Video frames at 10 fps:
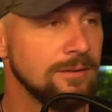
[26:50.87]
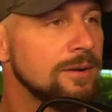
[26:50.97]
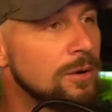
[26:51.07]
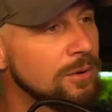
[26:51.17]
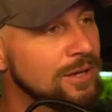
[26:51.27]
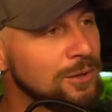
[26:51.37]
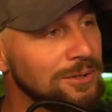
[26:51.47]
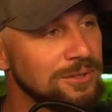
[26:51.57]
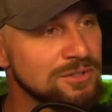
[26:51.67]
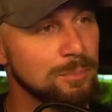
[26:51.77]
really cool,
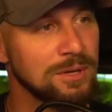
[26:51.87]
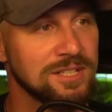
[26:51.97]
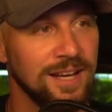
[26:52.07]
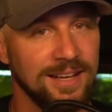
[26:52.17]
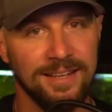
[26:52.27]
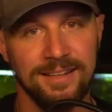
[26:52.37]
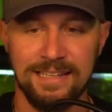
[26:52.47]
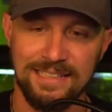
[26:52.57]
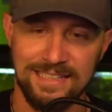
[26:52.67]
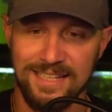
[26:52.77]
super excited.
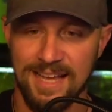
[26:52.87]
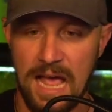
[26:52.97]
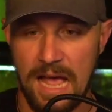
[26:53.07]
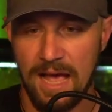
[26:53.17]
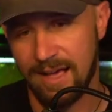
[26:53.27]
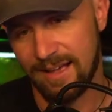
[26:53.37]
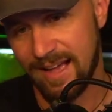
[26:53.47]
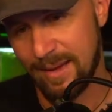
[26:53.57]
I'm